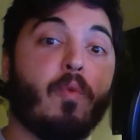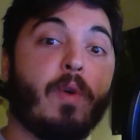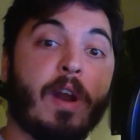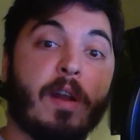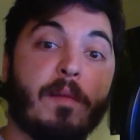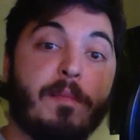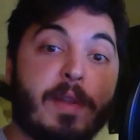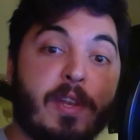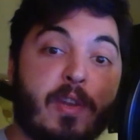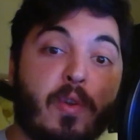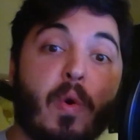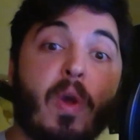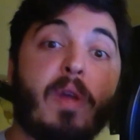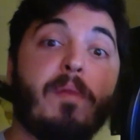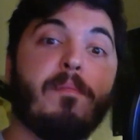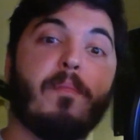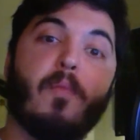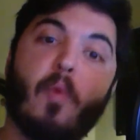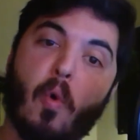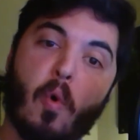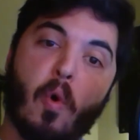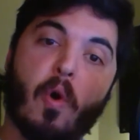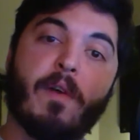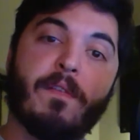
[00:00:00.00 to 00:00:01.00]
We're going to be doing
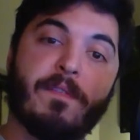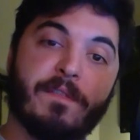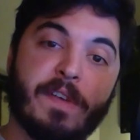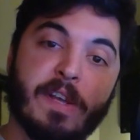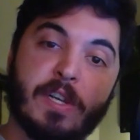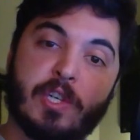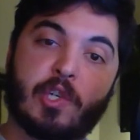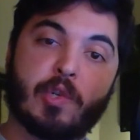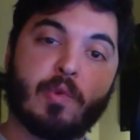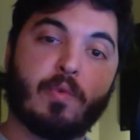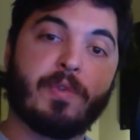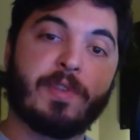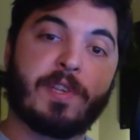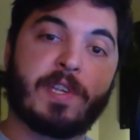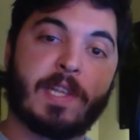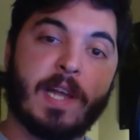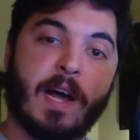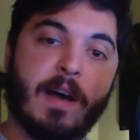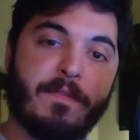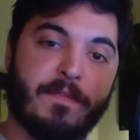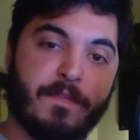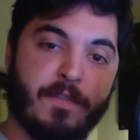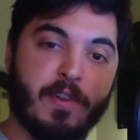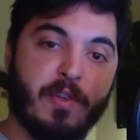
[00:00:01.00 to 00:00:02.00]
more visual
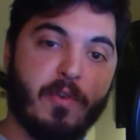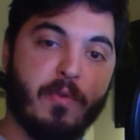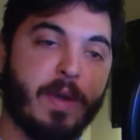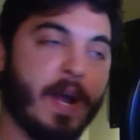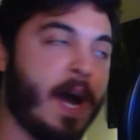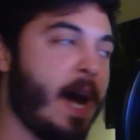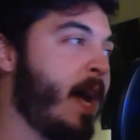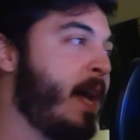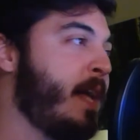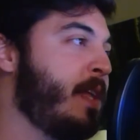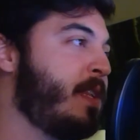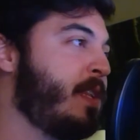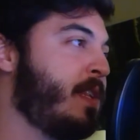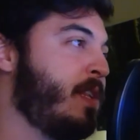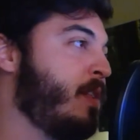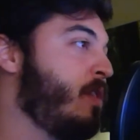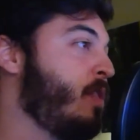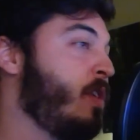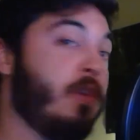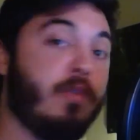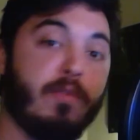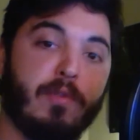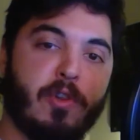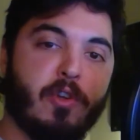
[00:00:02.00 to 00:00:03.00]
stuff for you guys,
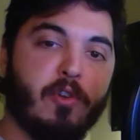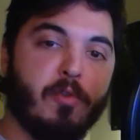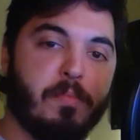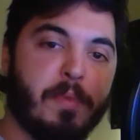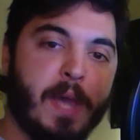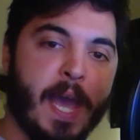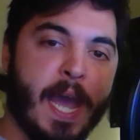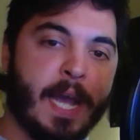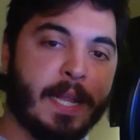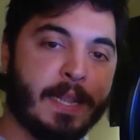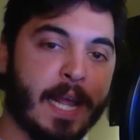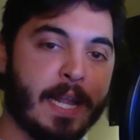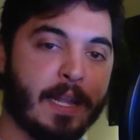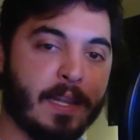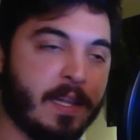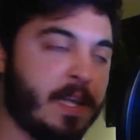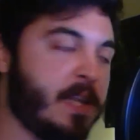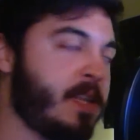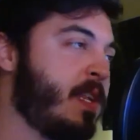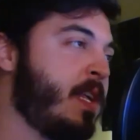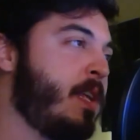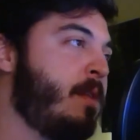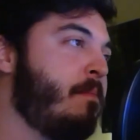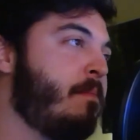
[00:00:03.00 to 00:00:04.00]
the YouTube gang that
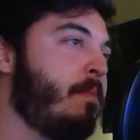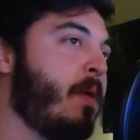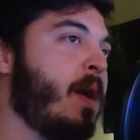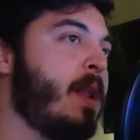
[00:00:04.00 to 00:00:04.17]
listen.